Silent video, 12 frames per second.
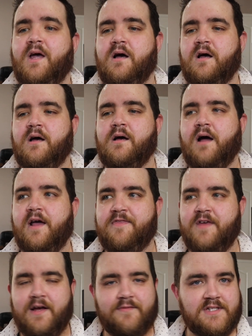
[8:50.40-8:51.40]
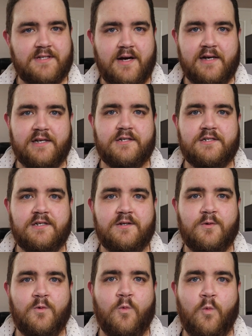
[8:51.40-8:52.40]
Uh, I think I've decided
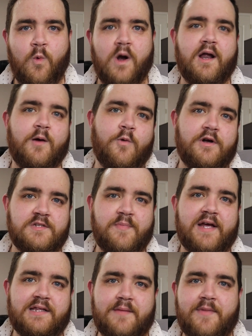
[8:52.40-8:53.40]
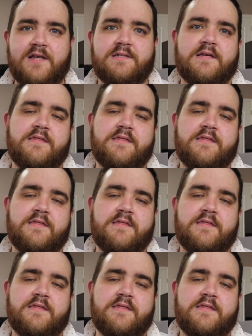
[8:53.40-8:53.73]
what I want to paint them as.